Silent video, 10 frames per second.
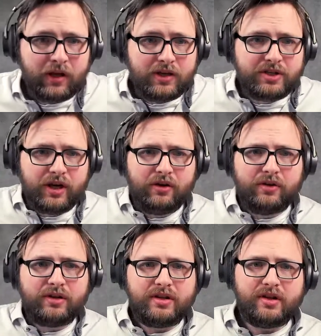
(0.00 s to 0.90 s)
So,
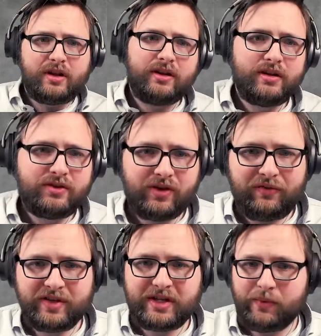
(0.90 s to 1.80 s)

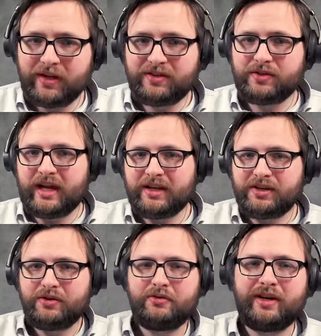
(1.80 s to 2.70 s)
Travis, I want to thank
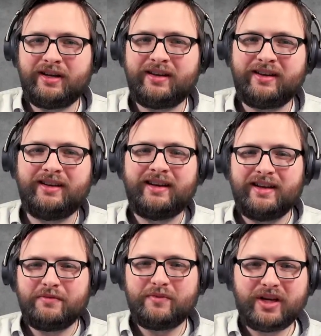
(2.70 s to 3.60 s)
you
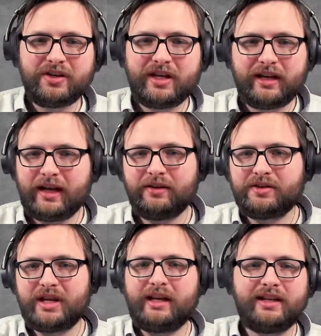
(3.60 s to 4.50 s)
because I cannot
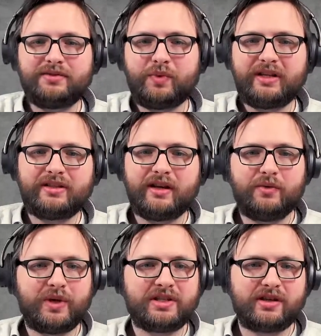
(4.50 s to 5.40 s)
say it with
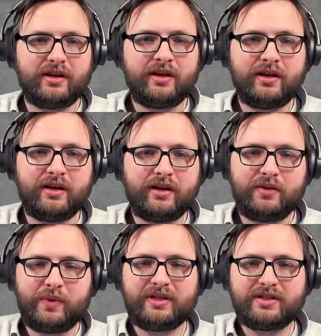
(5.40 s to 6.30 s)

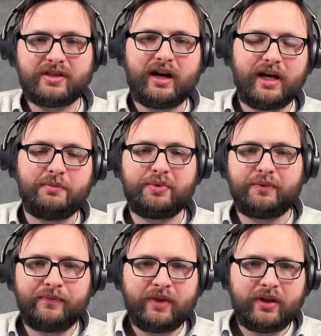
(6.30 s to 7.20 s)
Skype.
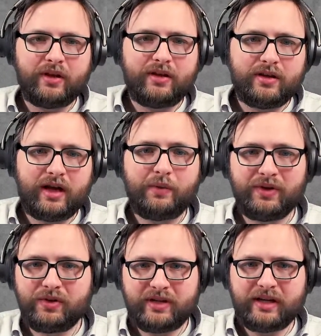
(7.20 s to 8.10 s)
I want
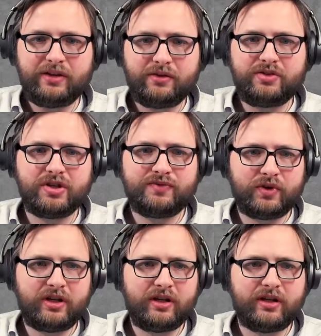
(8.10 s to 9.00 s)
to thank you just for
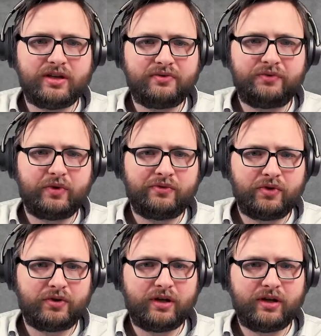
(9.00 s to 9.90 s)

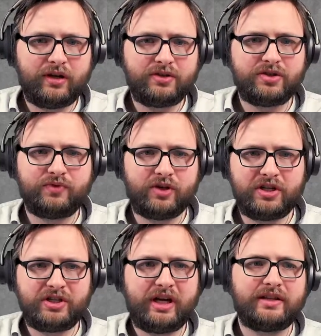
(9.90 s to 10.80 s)
the just for the
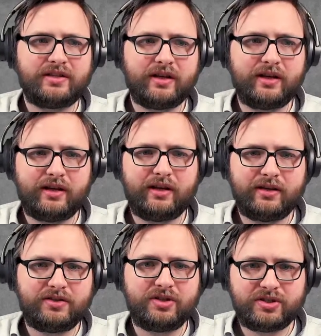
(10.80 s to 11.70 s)
chat,
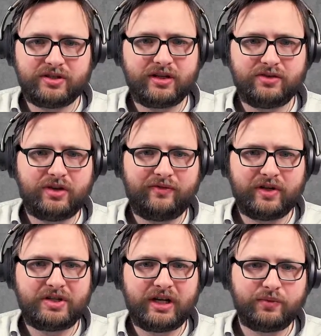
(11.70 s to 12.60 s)
just to have a
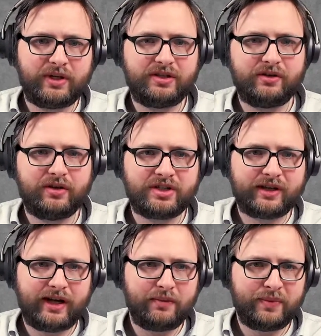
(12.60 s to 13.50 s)
chat with you on
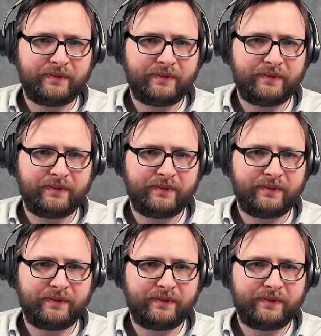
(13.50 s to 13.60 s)
Skype,